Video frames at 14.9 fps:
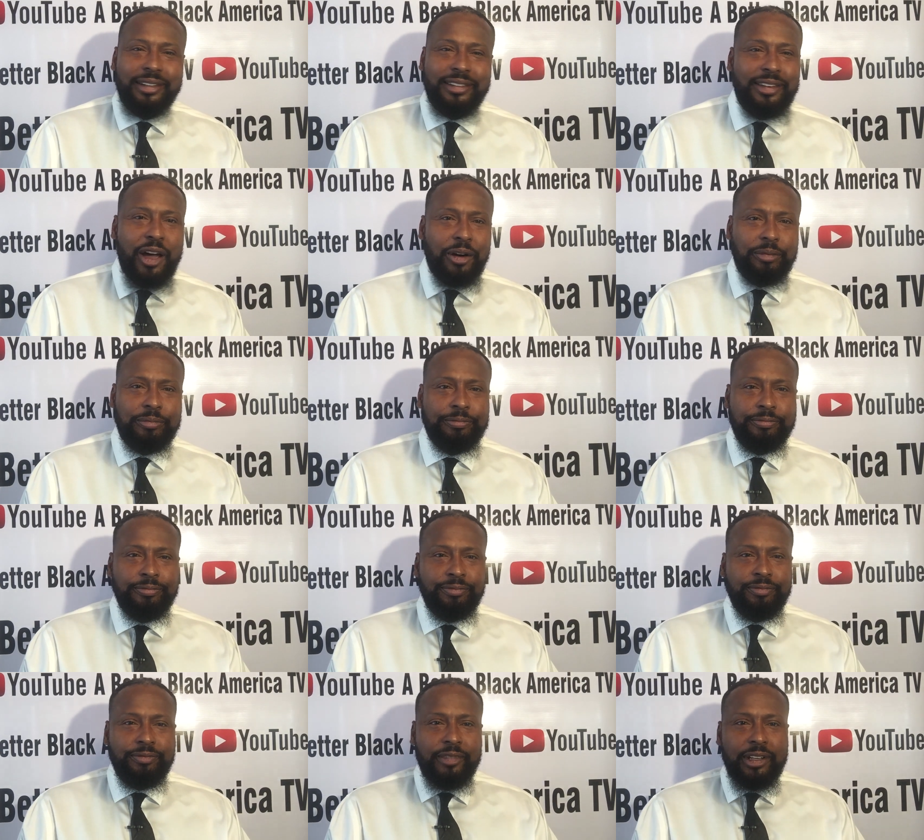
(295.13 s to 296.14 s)
no,
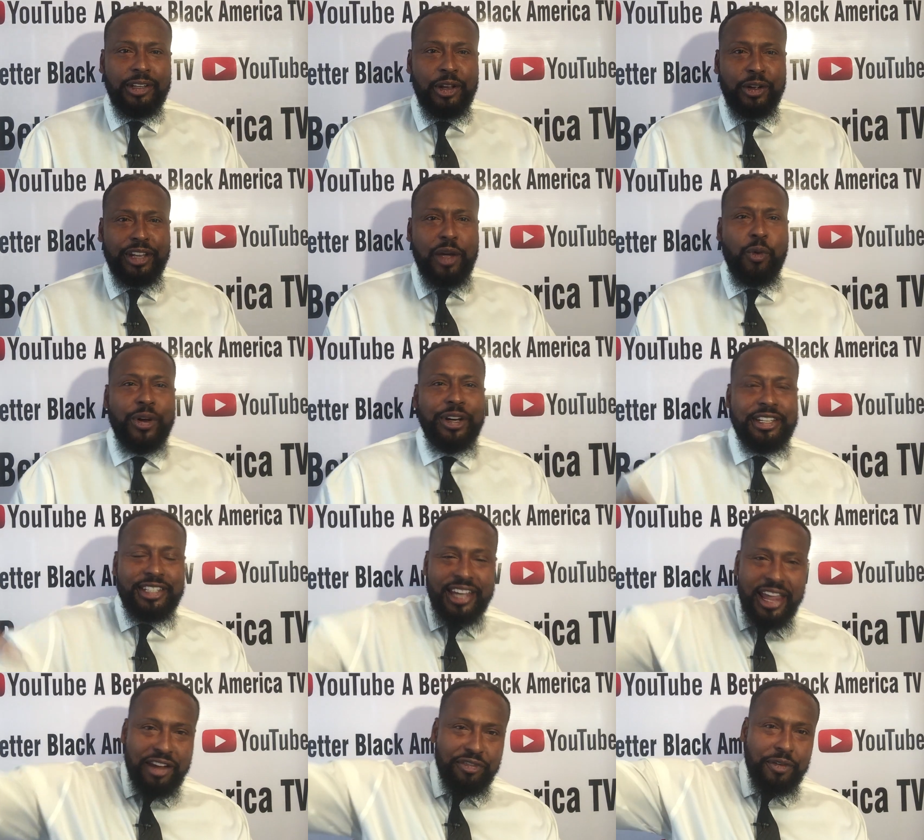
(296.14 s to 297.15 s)
you know, they want to
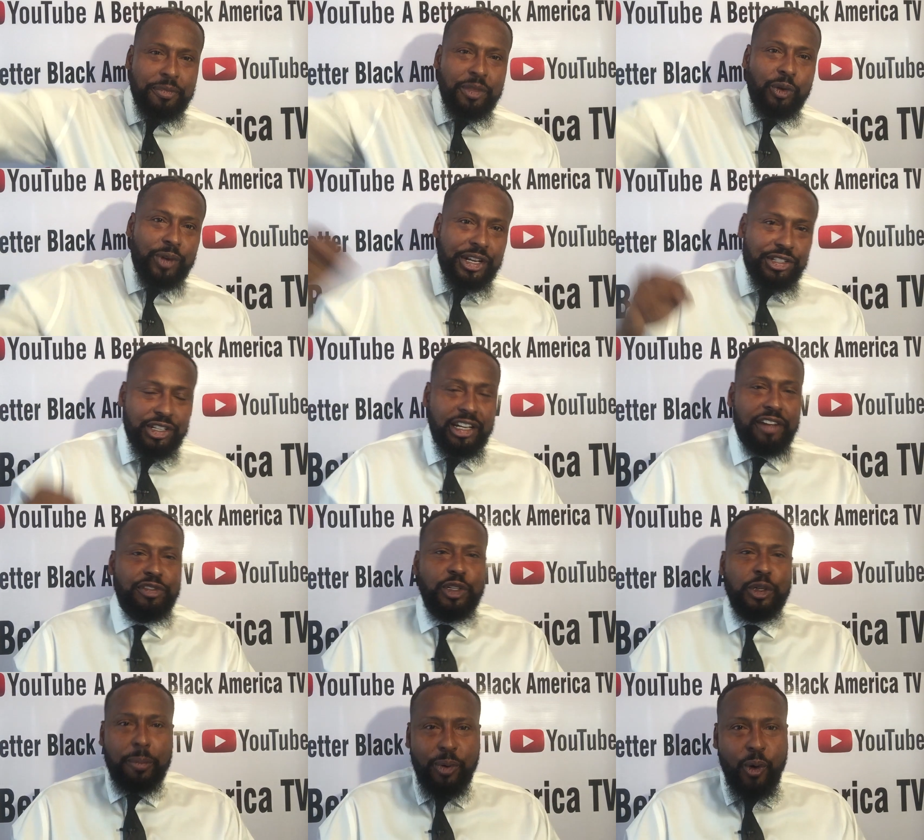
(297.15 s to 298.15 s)
take from the rich and give
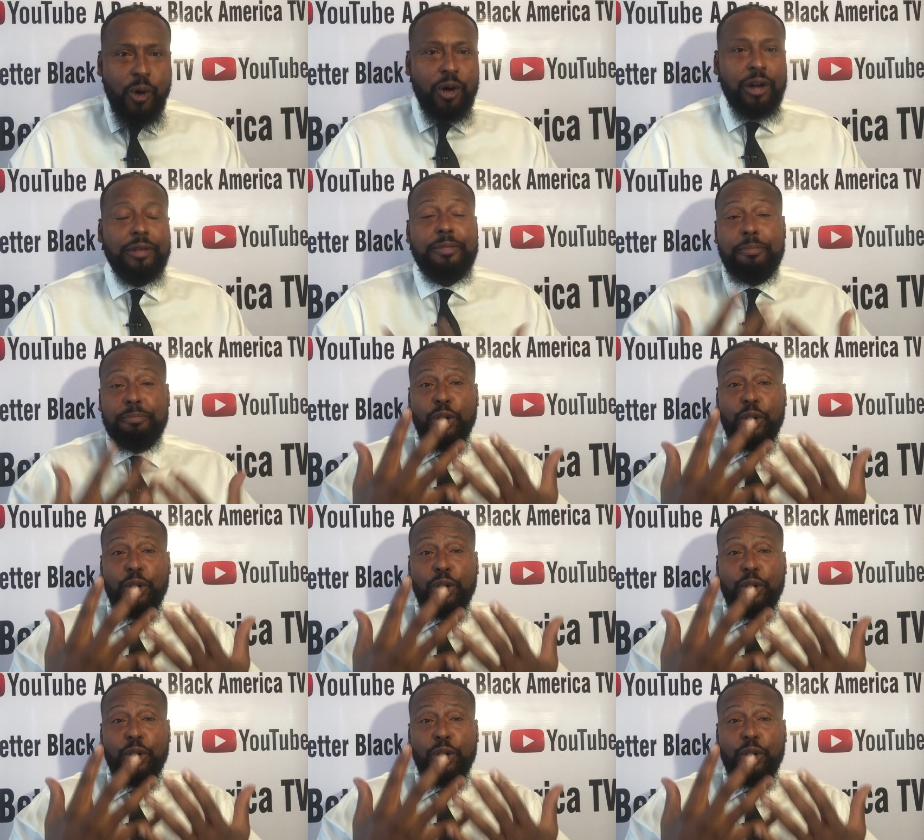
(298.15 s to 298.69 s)
to the poor.